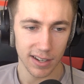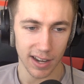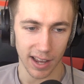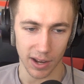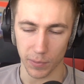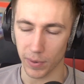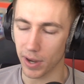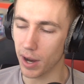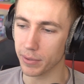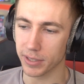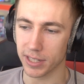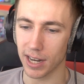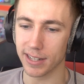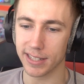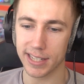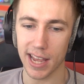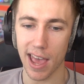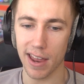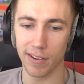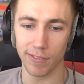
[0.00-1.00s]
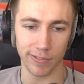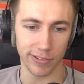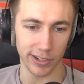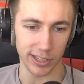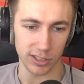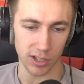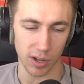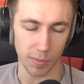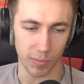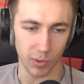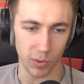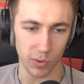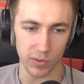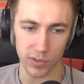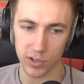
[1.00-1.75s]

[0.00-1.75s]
Like when I was like 10, for example,